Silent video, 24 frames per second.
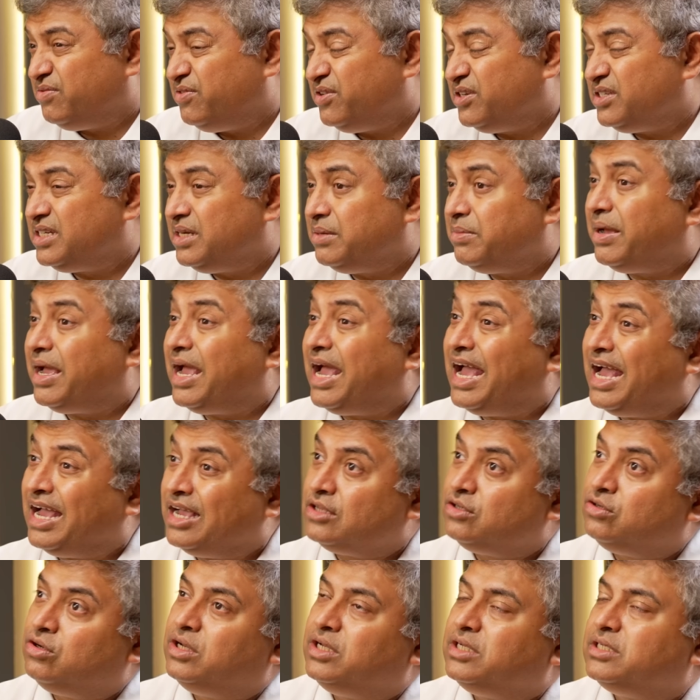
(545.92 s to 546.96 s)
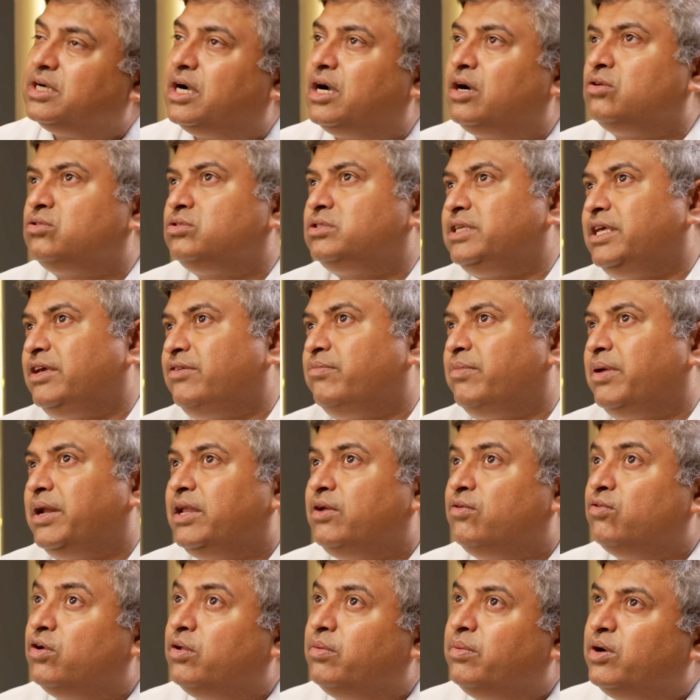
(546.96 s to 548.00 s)
first time I actually started to save
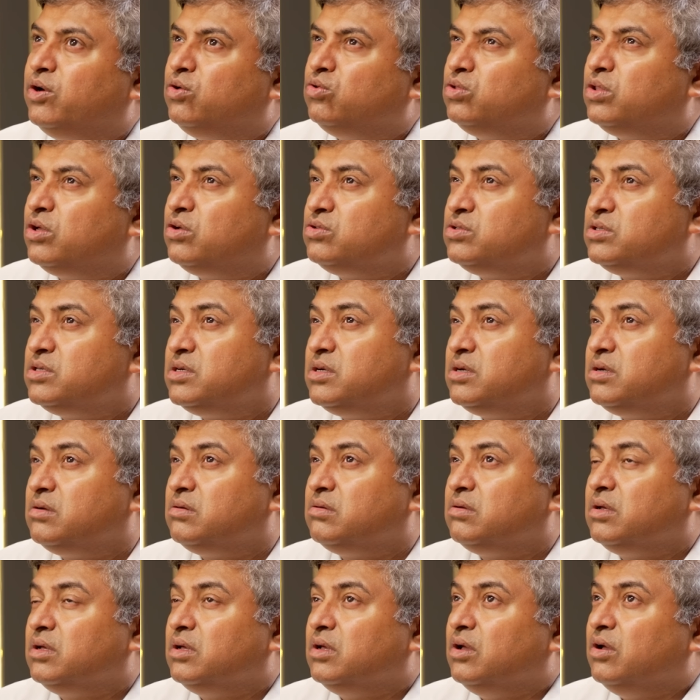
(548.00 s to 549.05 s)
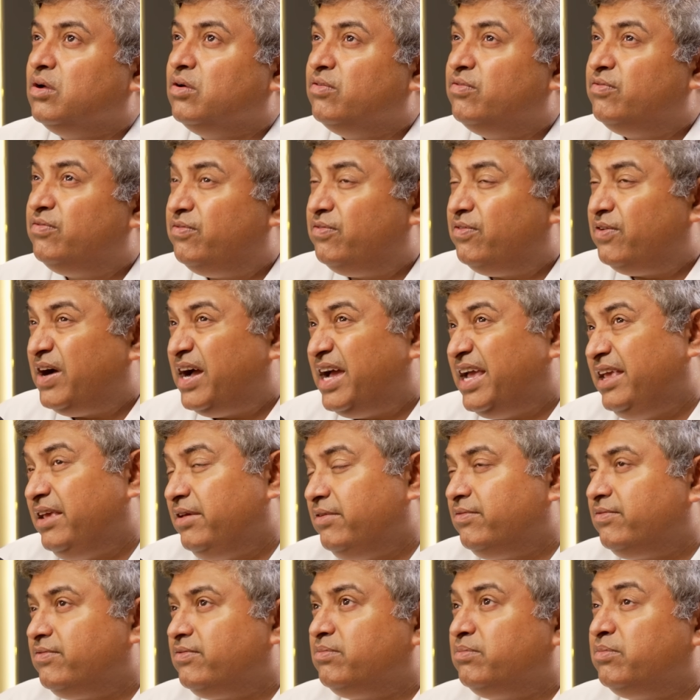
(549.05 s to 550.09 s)
money would have been
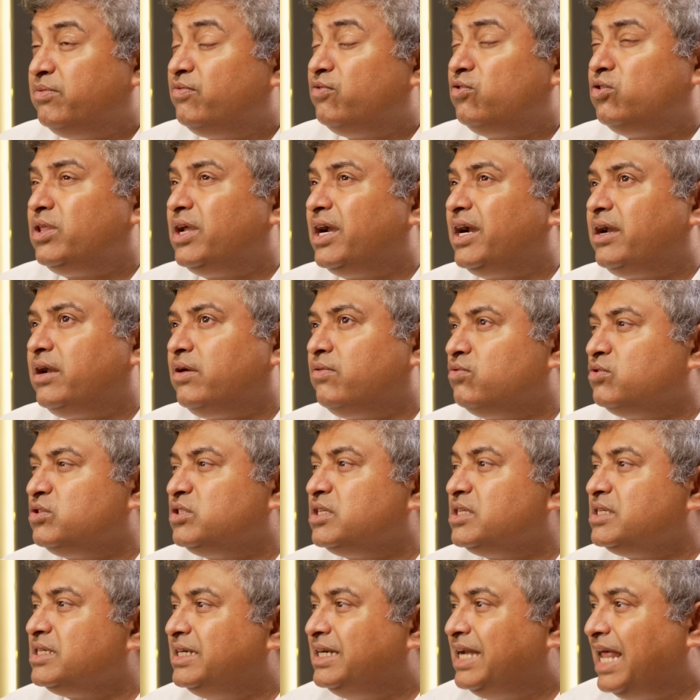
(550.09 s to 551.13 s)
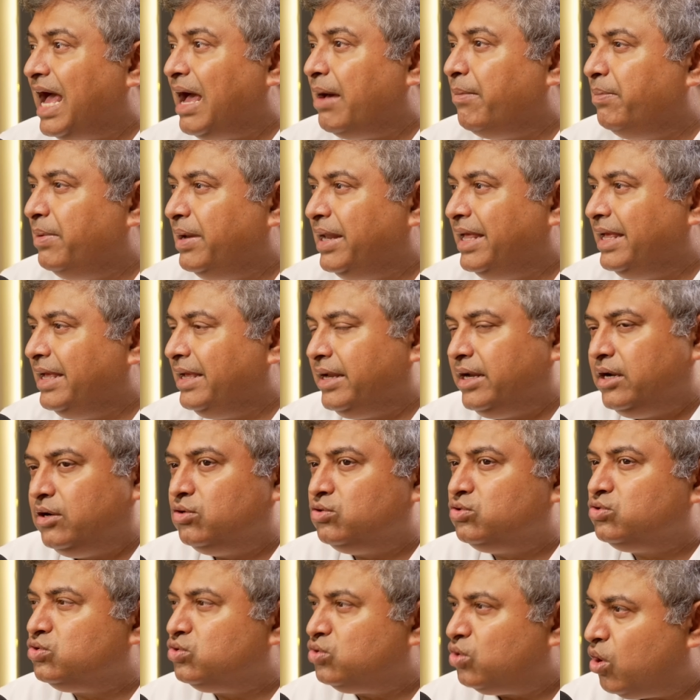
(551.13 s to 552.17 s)
2005. Before that, it was just dabbling
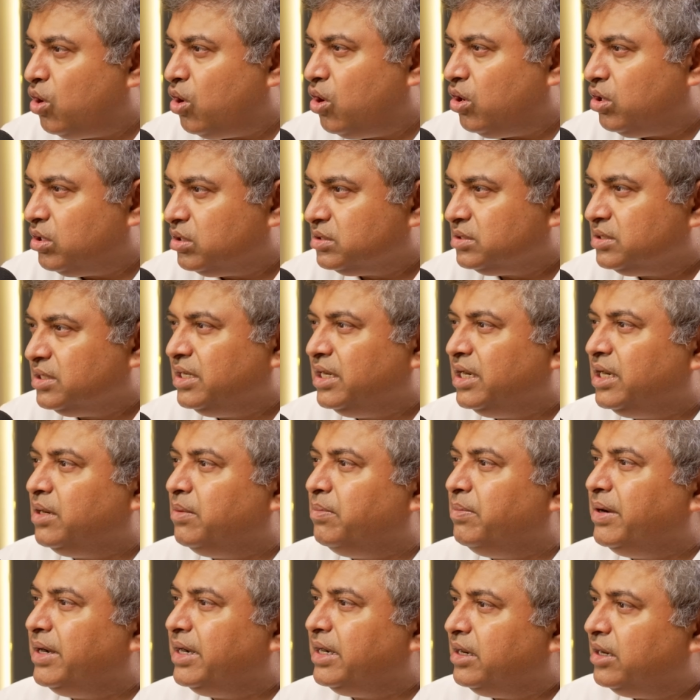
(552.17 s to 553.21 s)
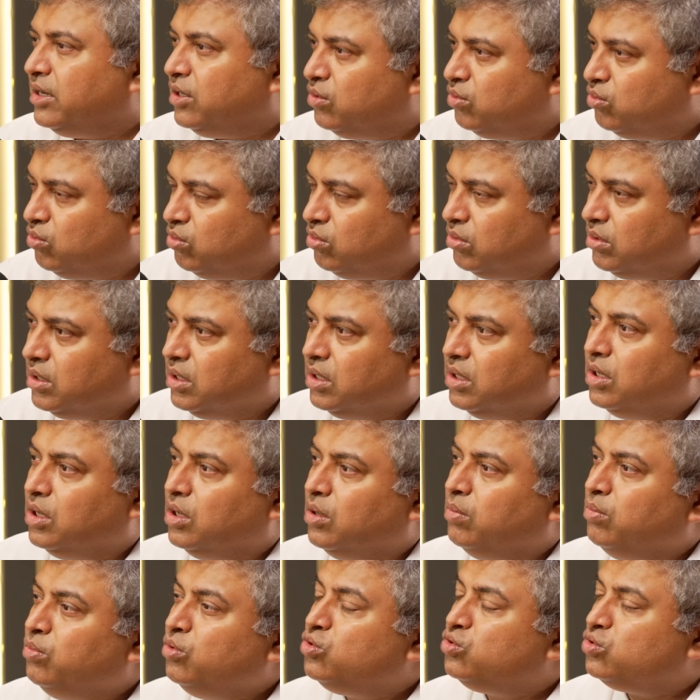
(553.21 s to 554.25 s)
into stocks a little bit, into
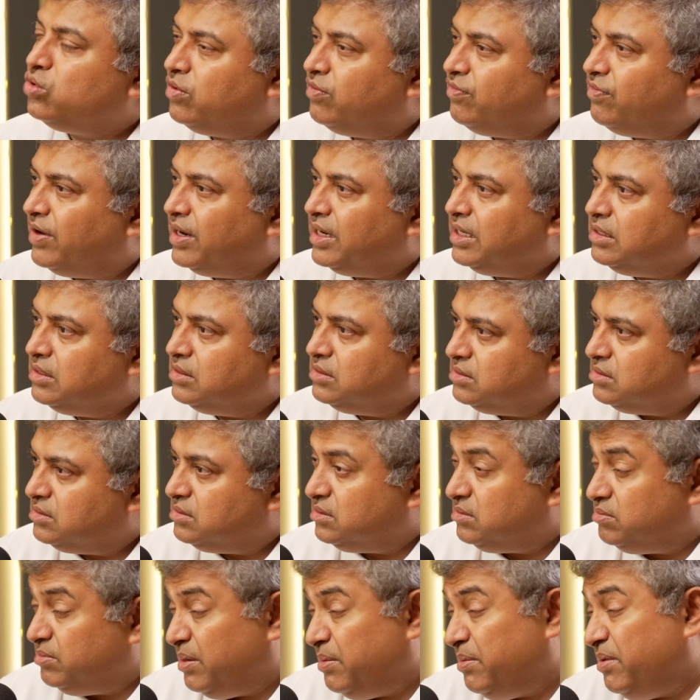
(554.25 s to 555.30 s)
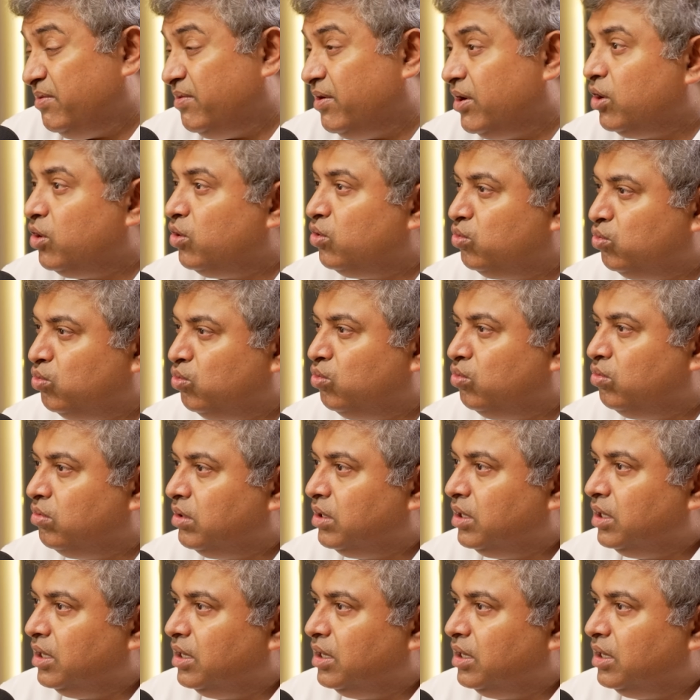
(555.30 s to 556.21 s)
mutual funds, maybe 1 or 2.